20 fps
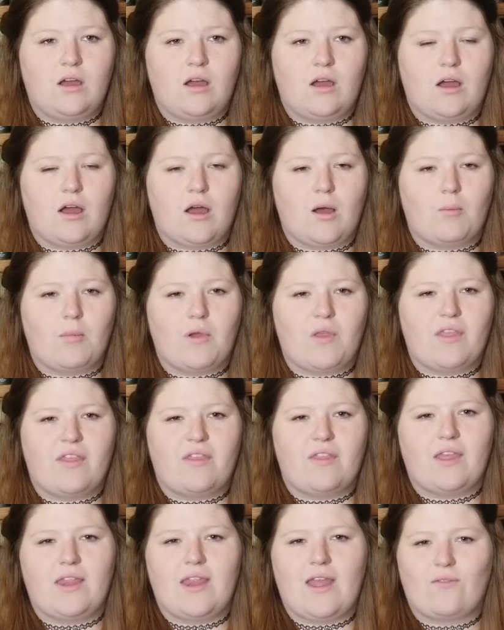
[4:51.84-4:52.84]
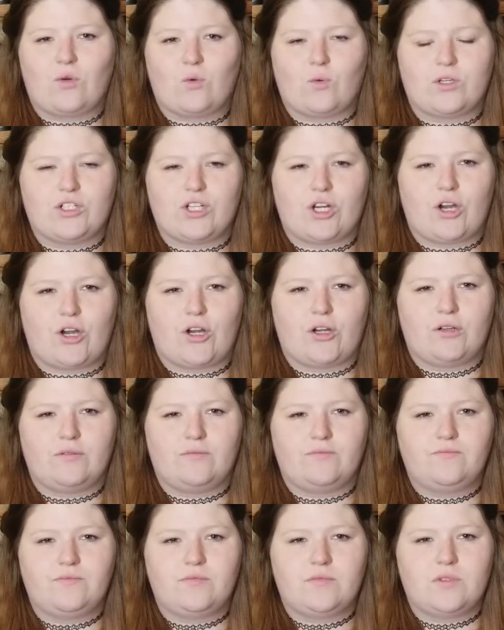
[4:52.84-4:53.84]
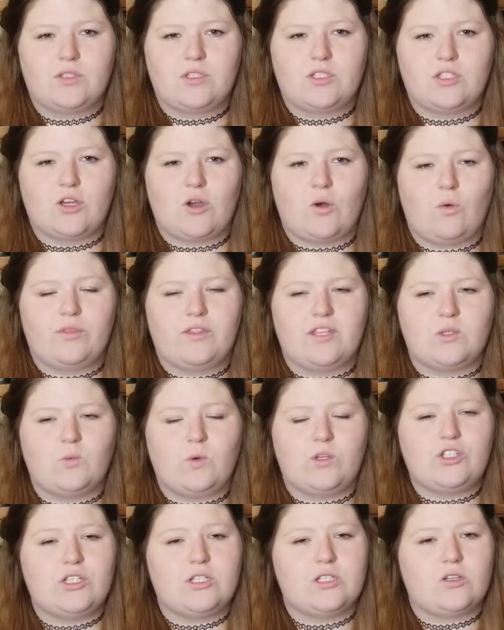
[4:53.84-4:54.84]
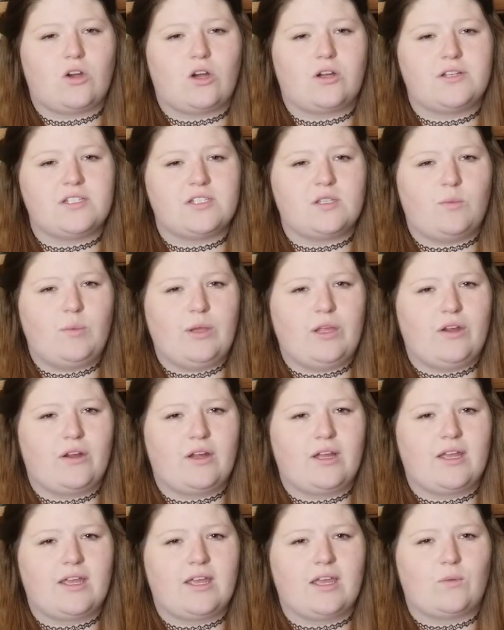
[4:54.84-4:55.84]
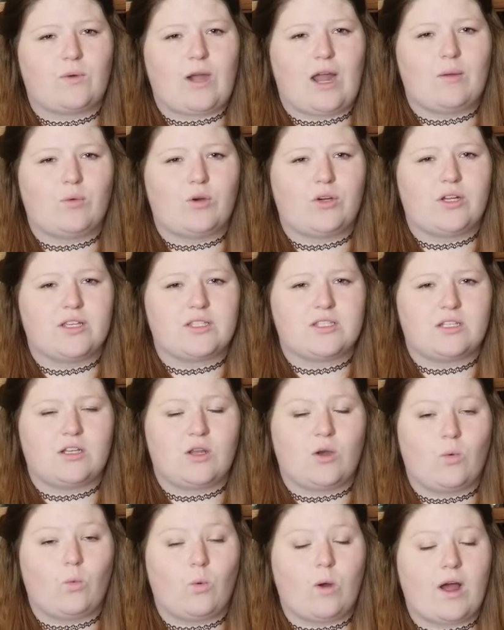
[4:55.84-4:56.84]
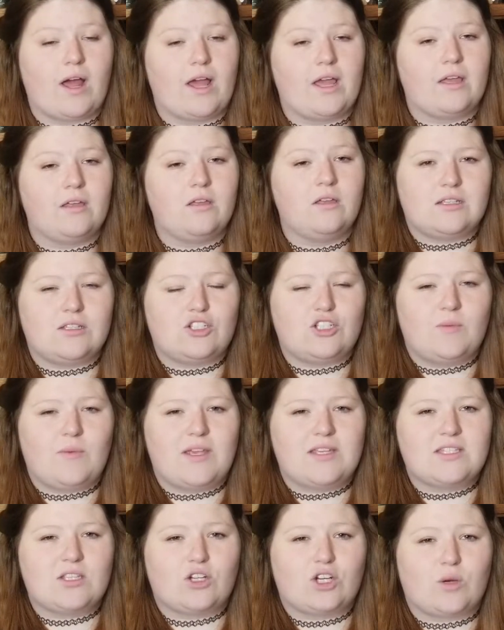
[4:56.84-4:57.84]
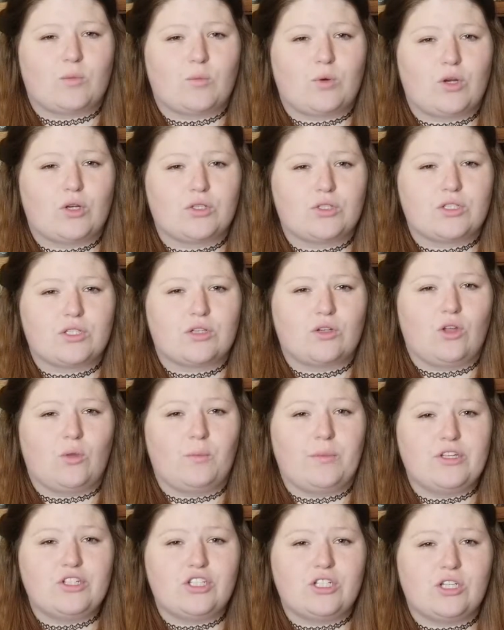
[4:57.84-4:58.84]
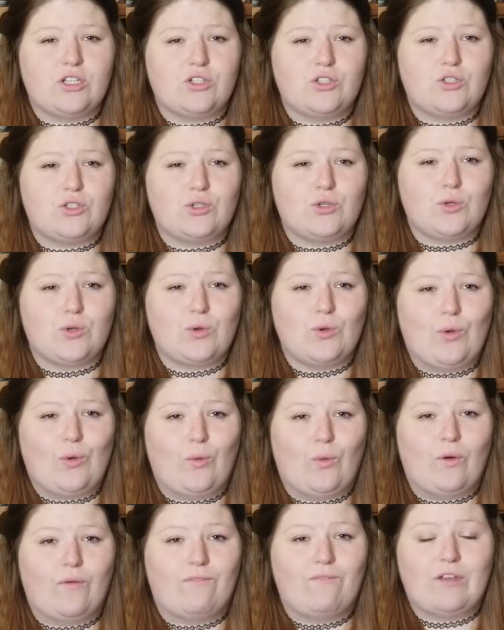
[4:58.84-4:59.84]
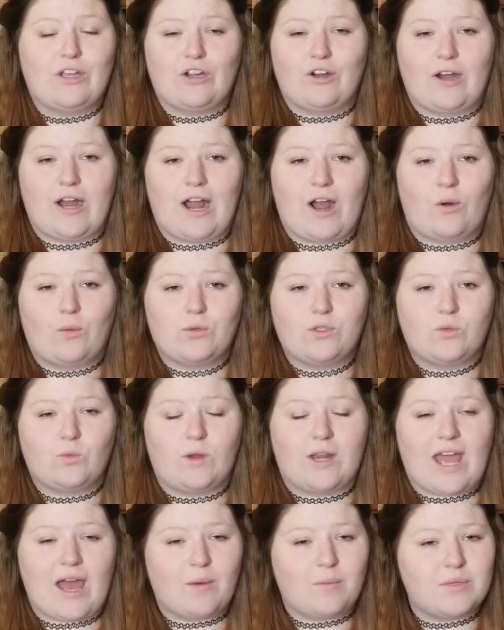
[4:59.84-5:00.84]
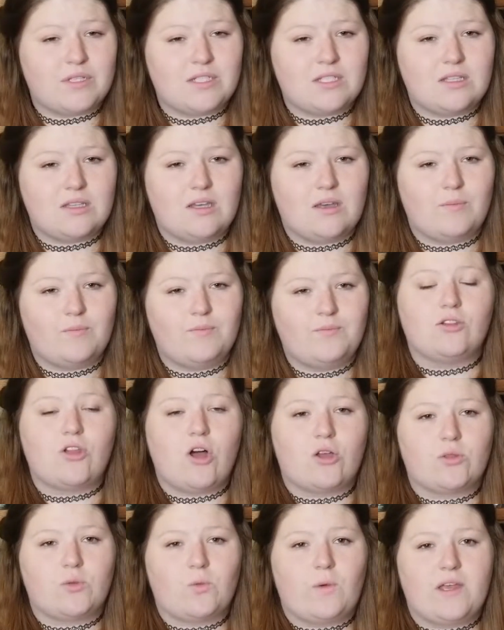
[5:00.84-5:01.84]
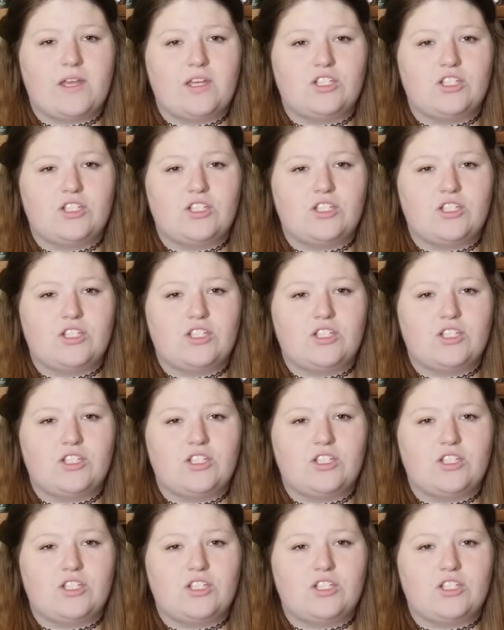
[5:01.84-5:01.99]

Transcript: but then they never return. So these witches are disappearing and Ryber doesn't know why. She makes it her personal mission to figure out what happened to them. Along the way,